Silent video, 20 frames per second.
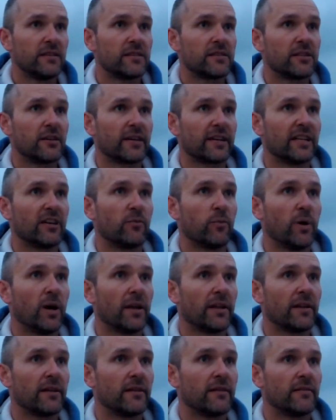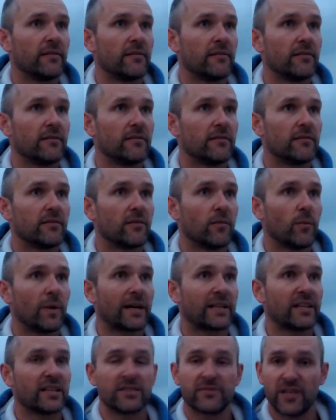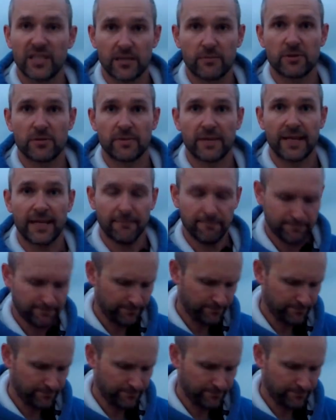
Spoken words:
So I'm going to have one whacked out as far as I possibly can,